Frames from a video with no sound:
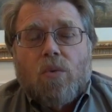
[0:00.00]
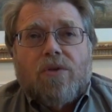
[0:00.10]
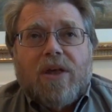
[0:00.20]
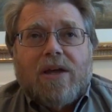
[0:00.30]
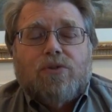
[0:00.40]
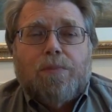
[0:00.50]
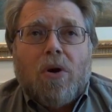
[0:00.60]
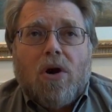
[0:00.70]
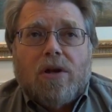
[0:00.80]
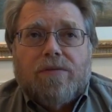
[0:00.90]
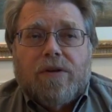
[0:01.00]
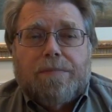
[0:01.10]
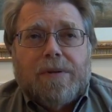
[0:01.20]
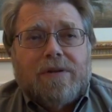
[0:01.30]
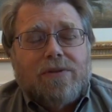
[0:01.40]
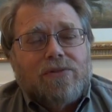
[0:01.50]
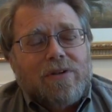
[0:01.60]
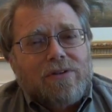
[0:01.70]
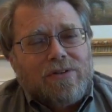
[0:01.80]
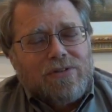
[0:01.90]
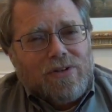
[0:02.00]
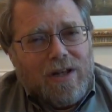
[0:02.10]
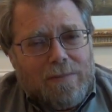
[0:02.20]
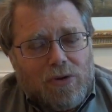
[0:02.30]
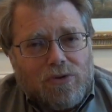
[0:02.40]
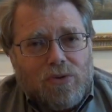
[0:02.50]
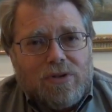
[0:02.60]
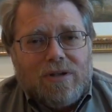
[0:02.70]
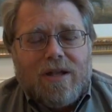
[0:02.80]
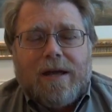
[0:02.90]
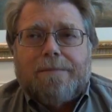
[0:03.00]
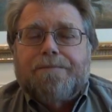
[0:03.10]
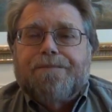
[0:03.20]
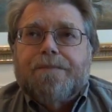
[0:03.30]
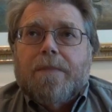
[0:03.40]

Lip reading: Well, that's part of it, but there's a lot more to it than that.